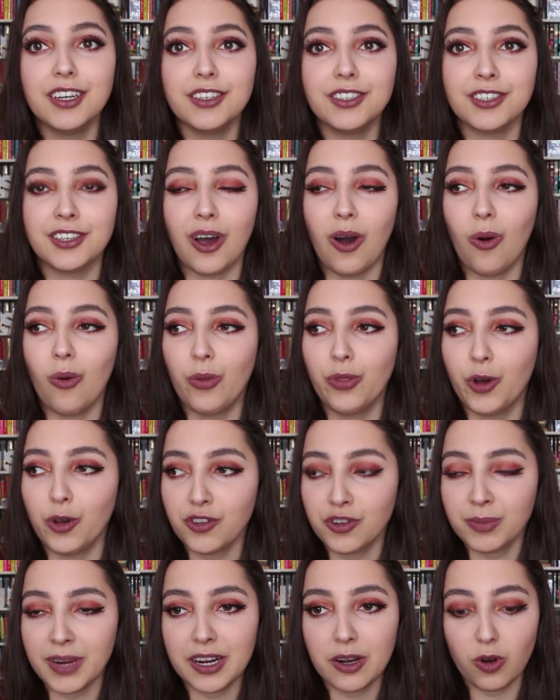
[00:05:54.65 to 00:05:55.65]
So
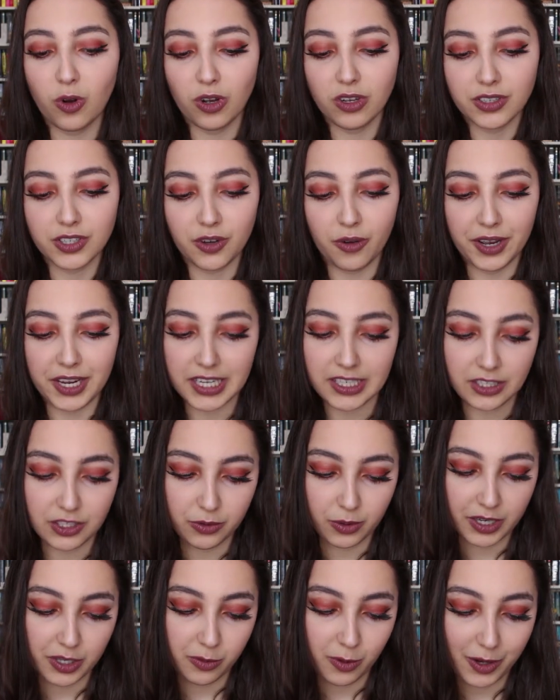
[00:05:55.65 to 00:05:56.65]
those are my goals going into
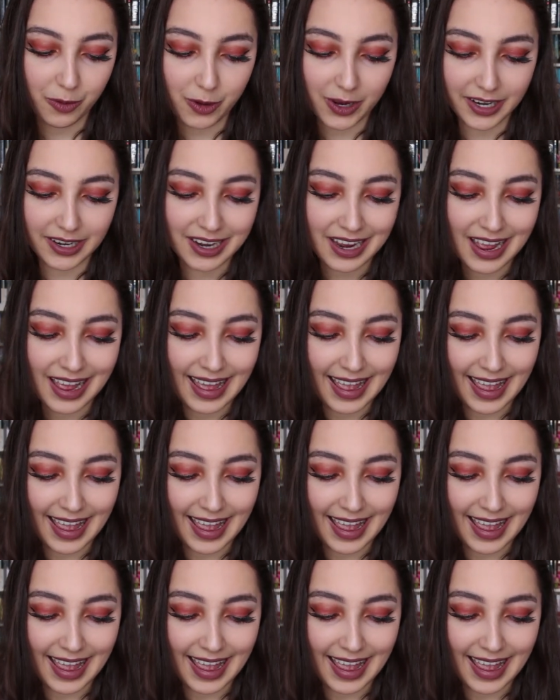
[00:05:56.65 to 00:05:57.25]
2021.